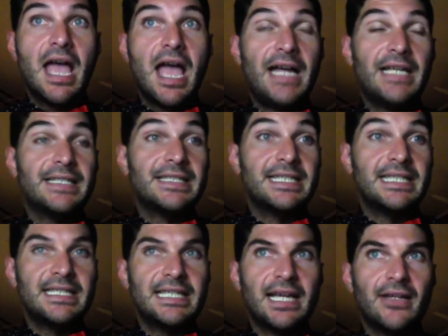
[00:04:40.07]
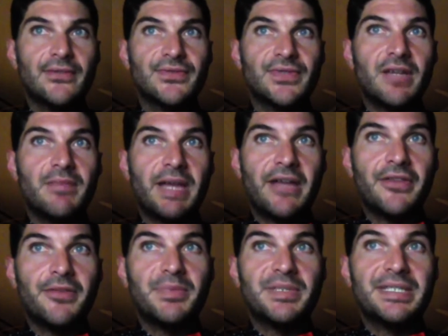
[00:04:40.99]
and details
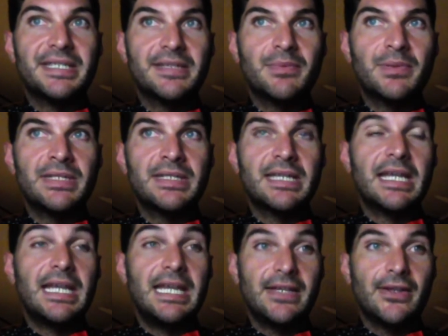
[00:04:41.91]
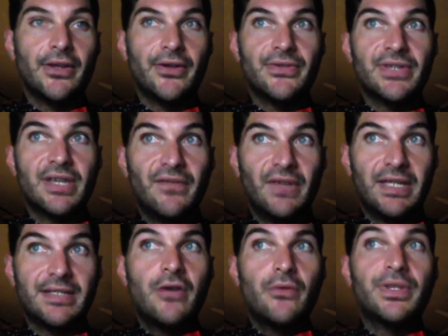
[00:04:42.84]
about the participants in those
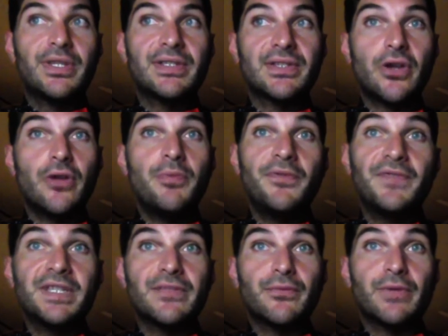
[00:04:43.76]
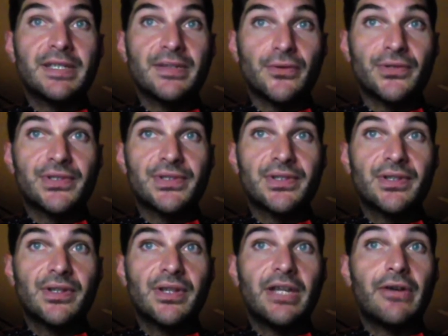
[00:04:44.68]
events. With the scope of this resource,
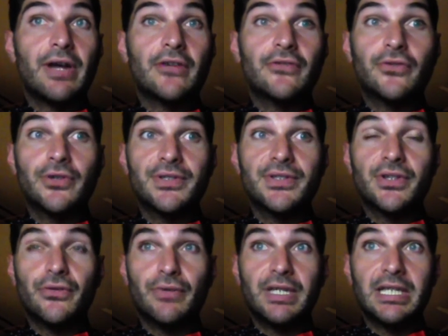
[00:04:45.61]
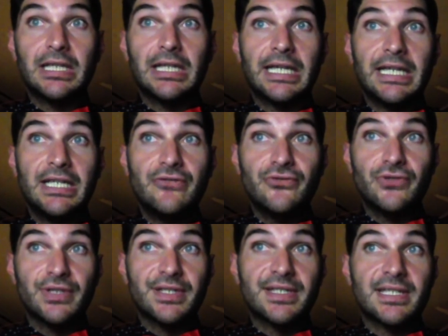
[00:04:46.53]
there are cross-curricular
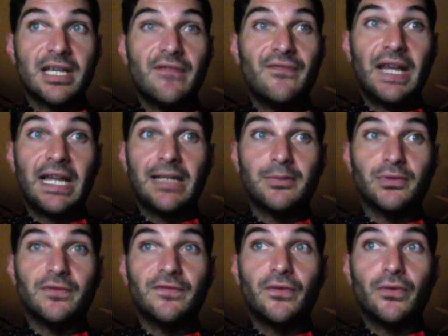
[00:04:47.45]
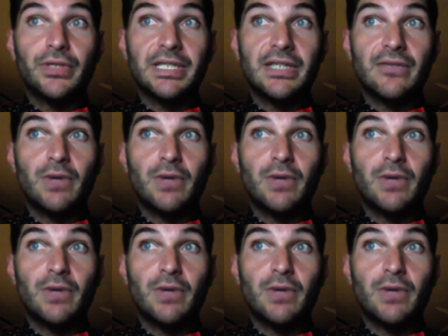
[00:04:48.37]
interests available for Year